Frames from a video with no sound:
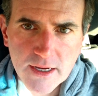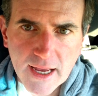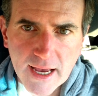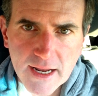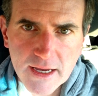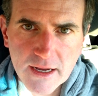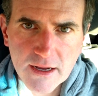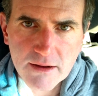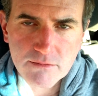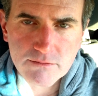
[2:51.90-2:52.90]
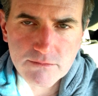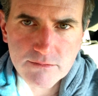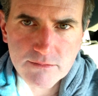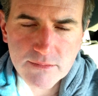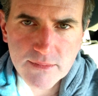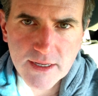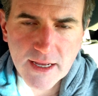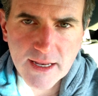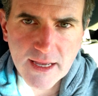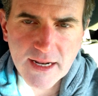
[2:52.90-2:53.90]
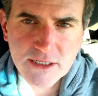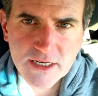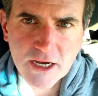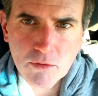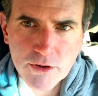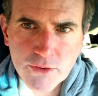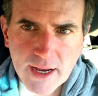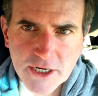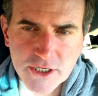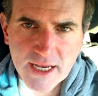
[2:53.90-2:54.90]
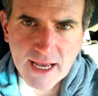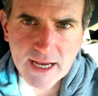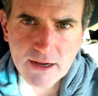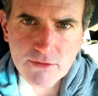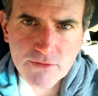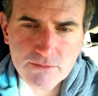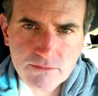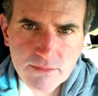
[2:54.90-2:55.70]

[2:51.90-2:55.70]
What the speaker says: And it doesn't help when you actually have